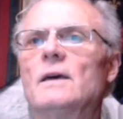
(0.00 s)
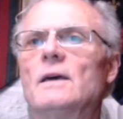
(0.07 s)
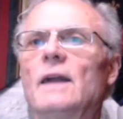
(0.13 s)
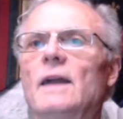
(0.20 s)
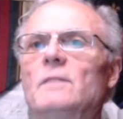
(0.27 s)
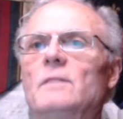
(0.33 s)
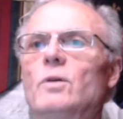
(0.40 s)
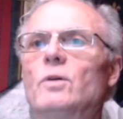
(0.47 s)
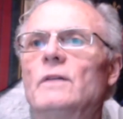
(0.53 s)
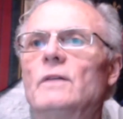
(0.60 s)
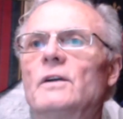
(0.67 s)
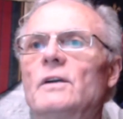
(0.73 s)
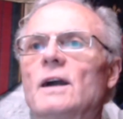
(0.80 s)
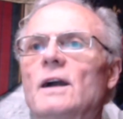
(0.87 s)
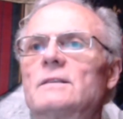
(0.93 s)
And the bull of
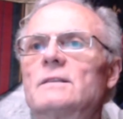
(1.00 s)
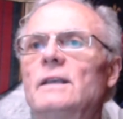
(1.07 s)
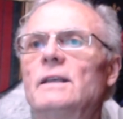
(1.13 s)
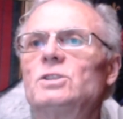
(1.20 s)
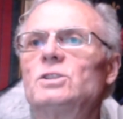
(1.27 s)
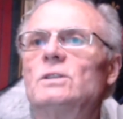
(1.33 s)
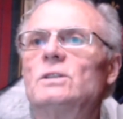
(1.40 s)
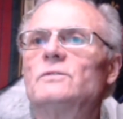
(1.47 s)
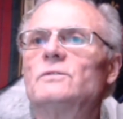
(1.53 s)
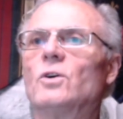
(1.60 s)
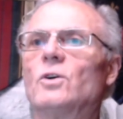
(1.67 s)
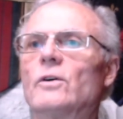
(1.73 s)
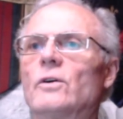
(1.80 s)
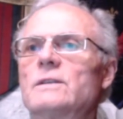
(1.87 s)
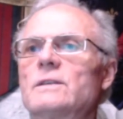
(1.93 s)
the constellation of
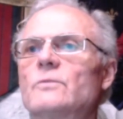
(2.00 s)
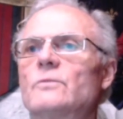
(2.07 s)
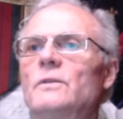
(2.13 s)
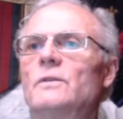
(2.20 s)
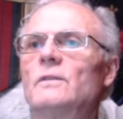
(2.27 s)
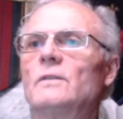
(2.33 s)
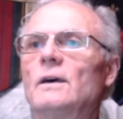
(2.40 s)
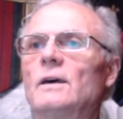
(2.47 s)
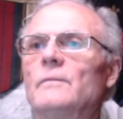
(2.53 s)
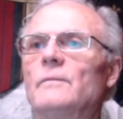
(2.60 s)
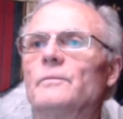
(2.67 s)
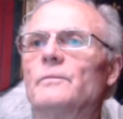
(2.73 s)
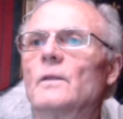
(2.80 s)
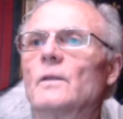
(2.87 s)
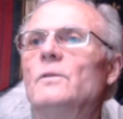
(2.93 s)
Taurus with
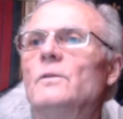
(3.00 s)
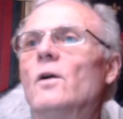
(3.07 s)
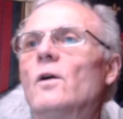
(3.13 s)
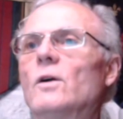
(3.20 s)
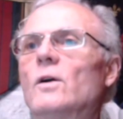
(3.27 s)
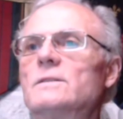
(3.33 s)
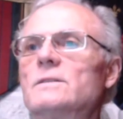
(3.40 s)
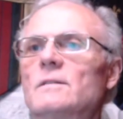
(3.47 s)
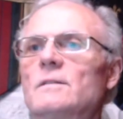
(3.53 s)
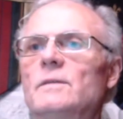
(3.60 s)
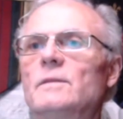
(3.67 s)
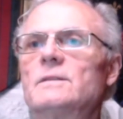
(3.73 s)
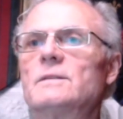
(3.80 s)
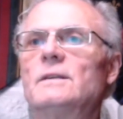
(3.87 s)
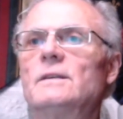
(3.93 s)
the horns
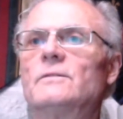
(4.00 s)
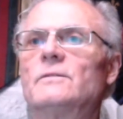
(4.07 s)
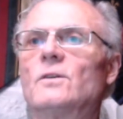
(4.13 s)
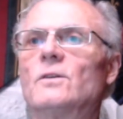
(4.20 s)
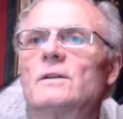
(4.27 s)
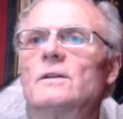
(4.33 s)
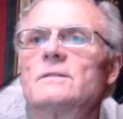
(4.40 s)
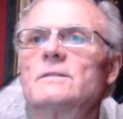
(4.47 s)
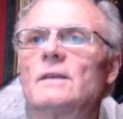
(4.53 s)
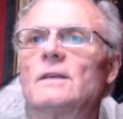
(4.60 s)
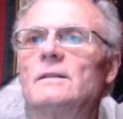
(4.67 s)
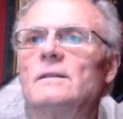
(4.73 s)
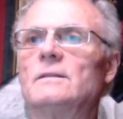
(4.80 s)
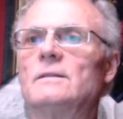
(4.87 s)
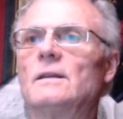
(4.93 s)
missing, of course,
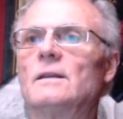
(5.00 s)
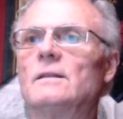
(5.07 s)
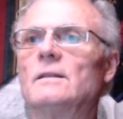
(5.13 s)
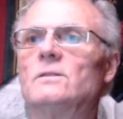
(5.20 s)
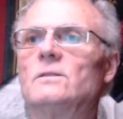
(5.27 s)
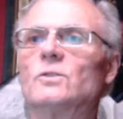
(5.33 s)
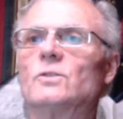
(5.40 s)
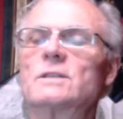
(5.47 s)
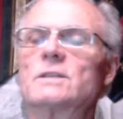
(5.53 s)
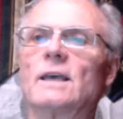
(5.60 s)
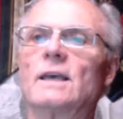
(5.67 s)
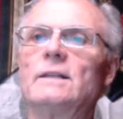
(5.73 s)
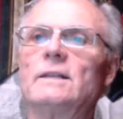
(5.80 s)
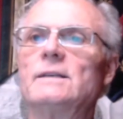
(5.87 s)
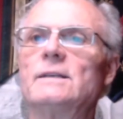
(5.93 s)
and
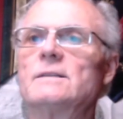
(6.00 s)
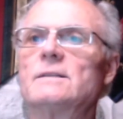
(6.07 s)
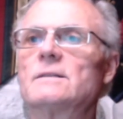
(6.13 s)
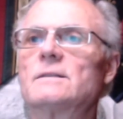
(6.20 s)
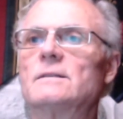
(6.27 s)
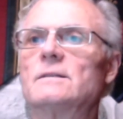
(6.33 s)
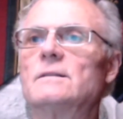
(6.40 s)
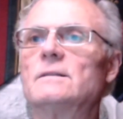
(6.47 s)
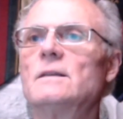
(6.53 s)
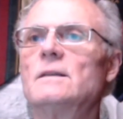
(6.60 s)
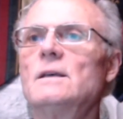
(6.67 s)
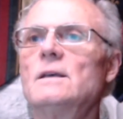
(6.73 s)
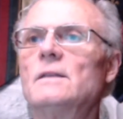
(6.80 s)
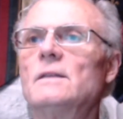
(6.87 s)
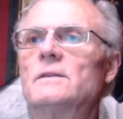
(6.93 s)
Triskelions and
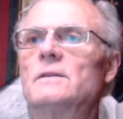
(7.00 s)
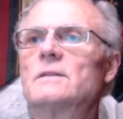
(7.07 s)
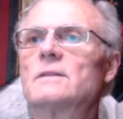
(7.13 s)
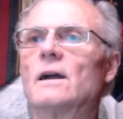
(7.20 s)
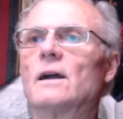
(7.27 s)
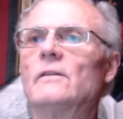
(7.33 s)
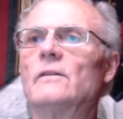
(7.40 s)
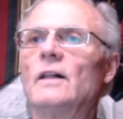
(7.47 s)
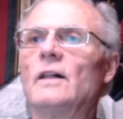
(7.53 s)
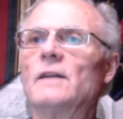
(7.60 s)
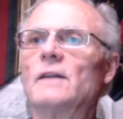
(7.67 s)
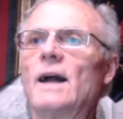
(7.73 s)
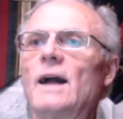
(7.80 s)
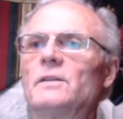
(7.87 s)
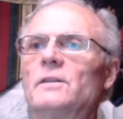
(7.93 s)
the star of
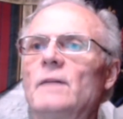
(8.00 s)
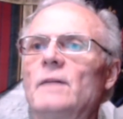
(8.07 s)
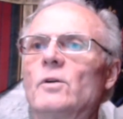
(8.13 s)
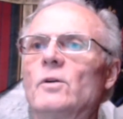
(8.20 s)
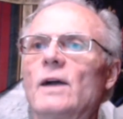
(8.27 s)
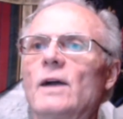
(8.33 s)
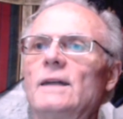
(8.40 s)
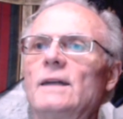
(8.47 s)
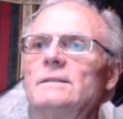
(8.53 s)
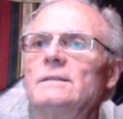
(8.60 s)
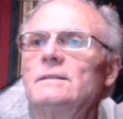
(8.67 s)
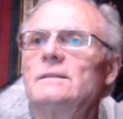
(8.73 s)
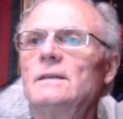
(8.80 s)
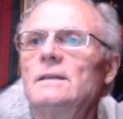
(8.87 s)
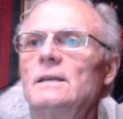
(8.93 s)

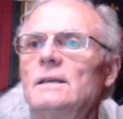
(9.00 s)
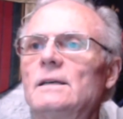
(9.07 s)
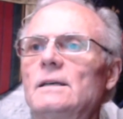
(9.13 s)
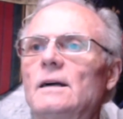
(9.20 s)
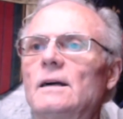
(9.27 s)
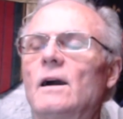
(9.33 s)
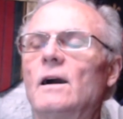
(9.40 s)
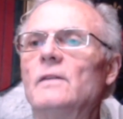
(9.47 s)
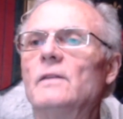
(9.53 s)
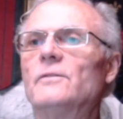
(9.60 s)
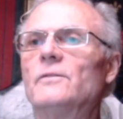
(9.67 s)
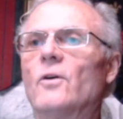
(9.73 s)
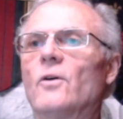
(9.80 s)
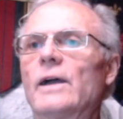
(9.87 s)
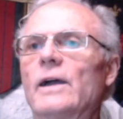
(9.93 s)
Aldebaran on the
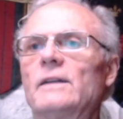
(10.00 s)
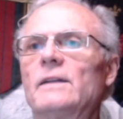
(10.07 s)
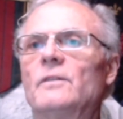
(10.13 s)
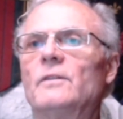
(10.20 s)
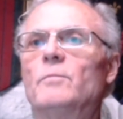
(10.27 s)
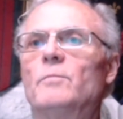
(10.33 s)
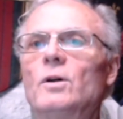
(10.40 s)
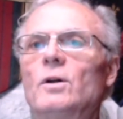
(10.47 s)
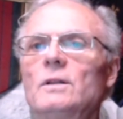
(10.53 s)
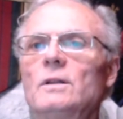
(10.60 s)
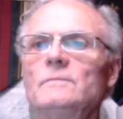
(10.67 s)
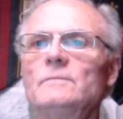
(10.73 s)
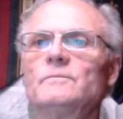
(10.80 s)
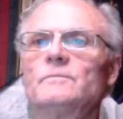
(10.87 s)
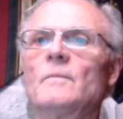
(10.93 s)
forehead of the bull.